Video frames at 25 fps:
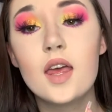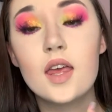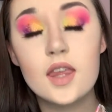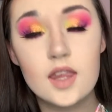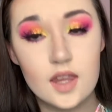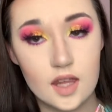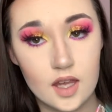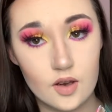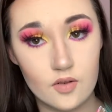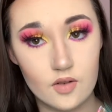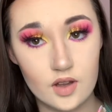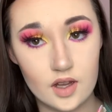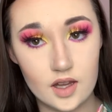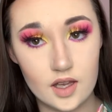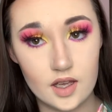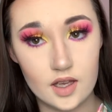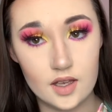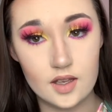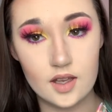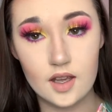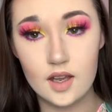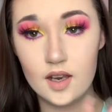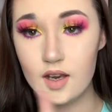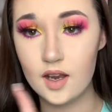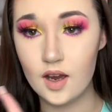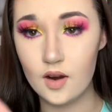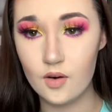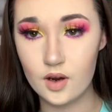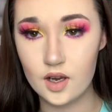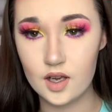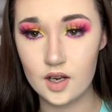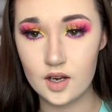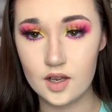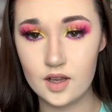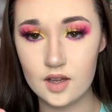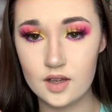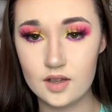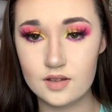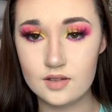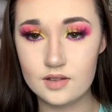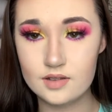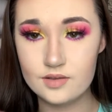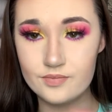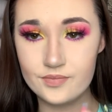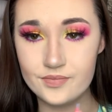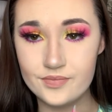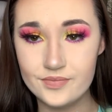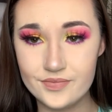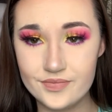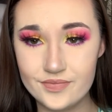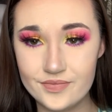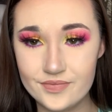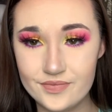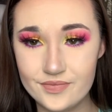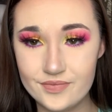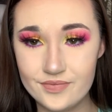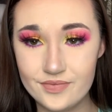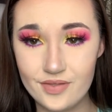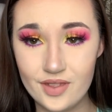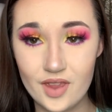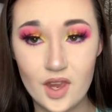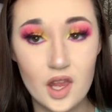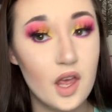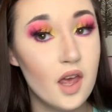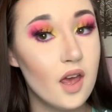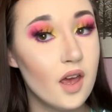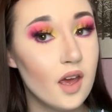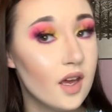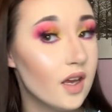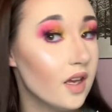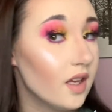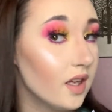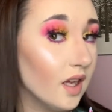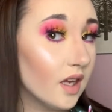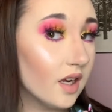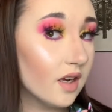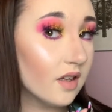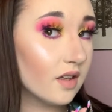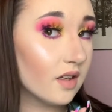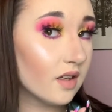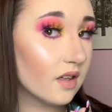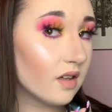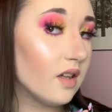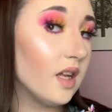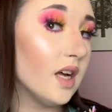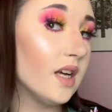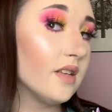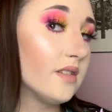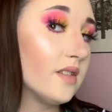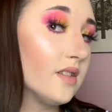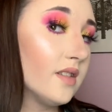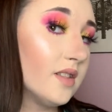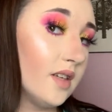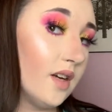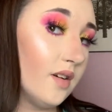Can't relate. And now we're gonna get in the glosses.